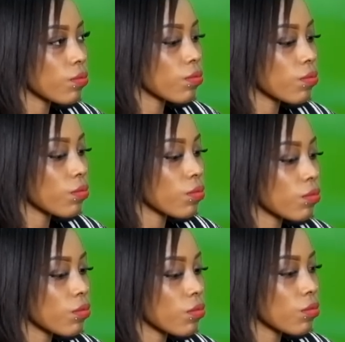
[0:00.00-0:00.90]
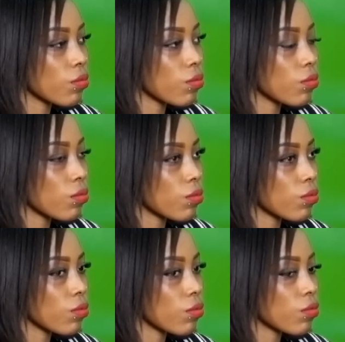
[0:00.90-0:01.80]

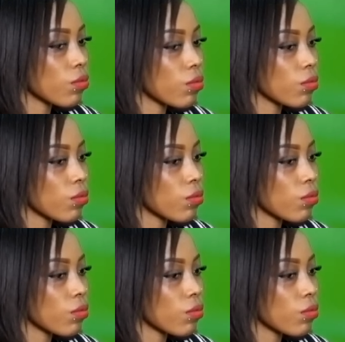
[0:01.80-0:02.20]
(not speaking)